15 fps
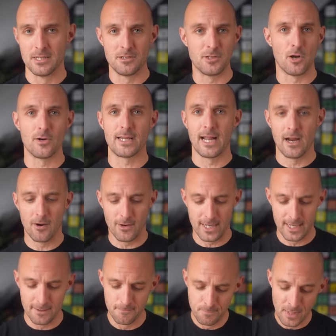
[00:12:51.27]
a dark
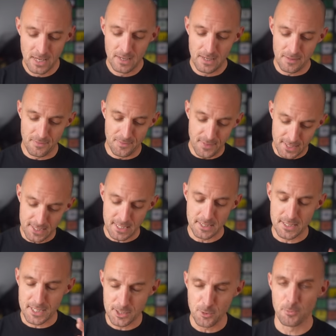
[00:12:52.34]
area, this is
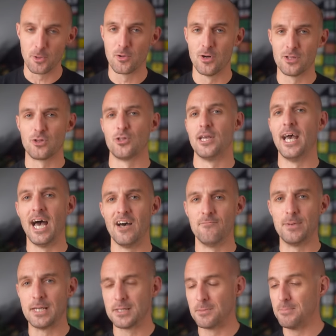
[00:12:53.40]
super clutch to have
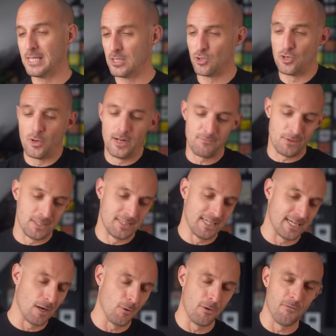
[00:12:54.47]
because it means you don't have to
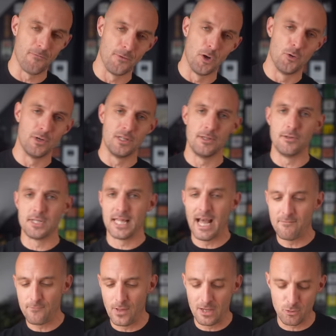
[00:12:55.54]
dig out your phone and use
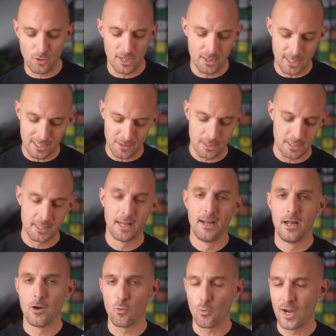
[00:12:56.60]
that flashlight. You get this
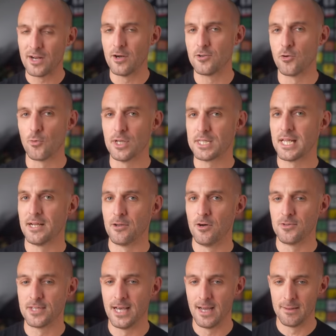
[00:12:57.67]
right on your wrist at all
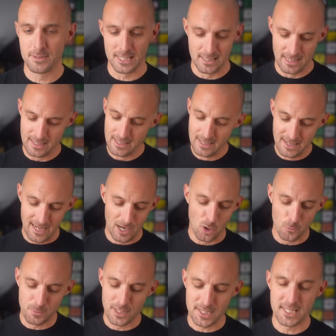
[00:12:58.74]
times, and I, I
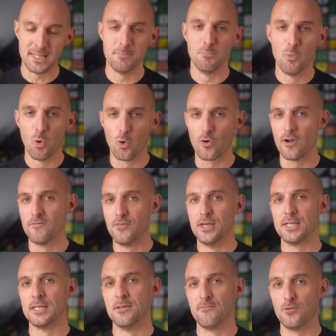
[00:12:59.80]
hope to see more of
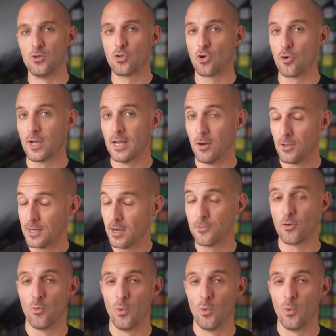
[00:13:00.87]
this in the future on other